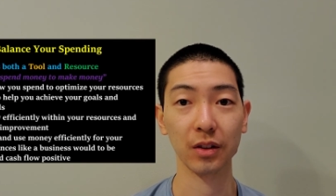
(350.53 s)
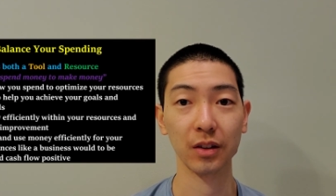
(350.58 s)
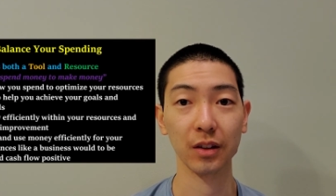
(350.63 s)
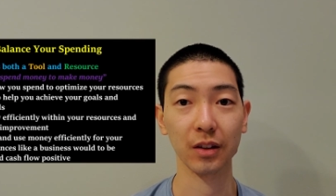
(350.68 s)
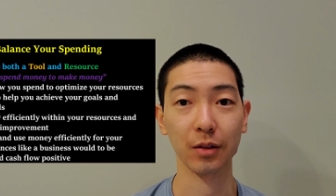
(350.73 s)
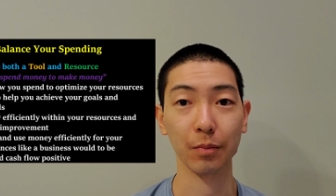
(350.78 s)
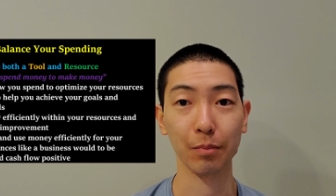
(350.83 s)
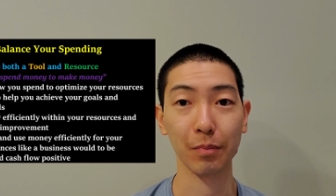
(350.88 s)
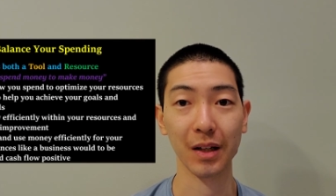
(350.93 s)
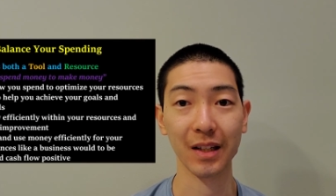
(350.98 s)

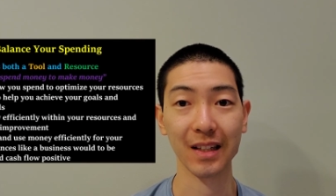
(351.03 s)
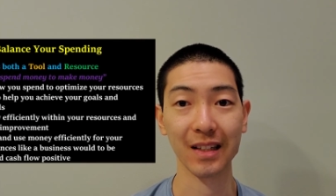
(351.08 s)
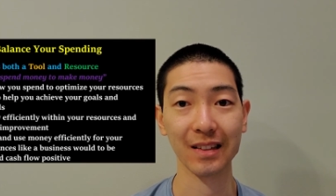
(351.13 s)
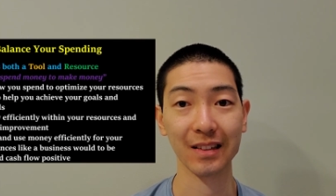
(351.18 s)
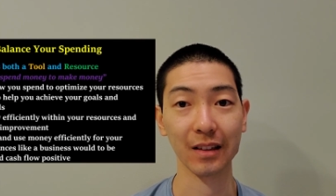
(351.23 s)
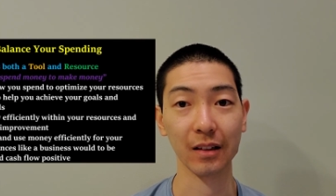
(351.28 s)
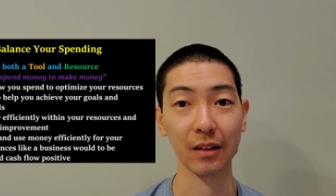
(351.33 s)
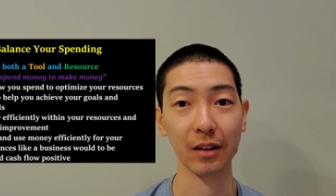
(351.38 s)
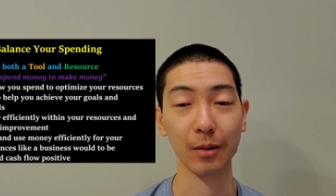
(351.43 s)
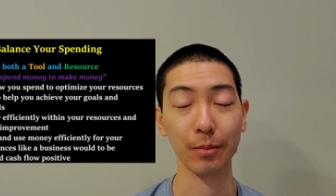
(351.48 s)
since money
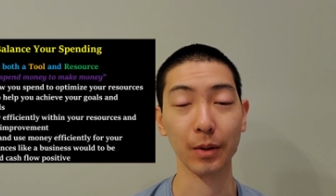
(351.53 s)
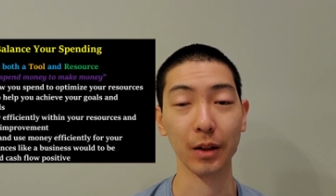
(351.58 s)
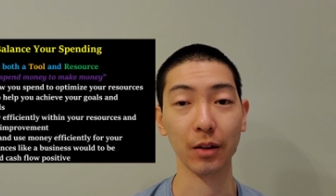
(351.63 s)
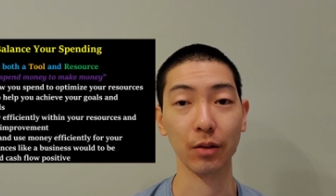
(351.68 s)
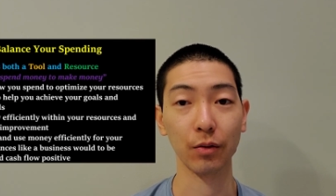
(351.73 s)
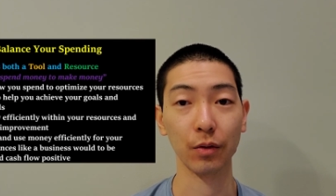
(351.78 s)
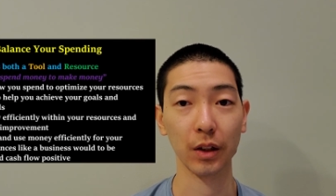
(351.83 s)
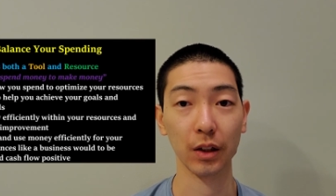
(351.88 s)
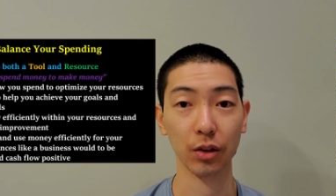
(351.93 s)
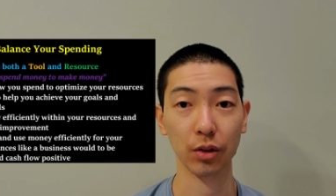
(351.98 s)
is a
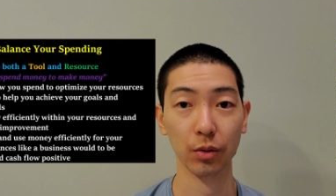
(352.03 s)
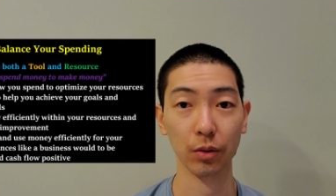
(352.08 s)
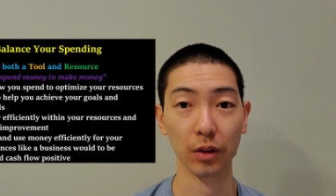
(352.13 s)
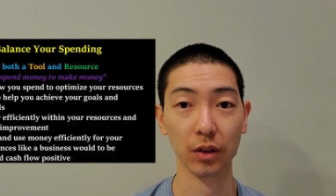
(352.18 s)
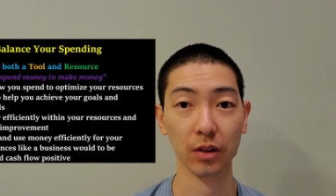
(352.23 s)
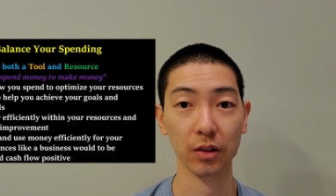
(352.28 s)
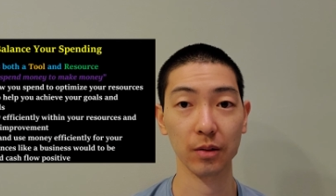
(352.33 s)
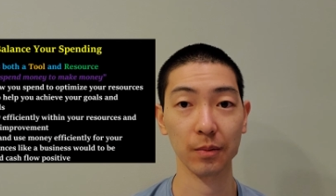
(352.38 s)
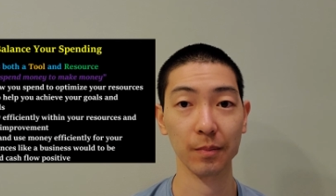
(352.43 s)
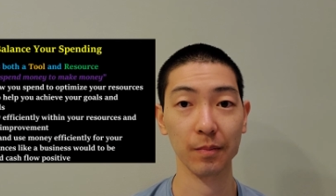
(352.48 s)
limited
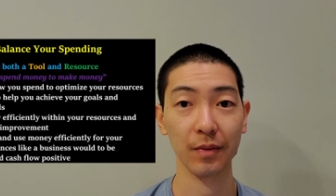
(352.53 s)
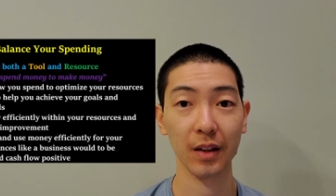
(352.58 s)
resource.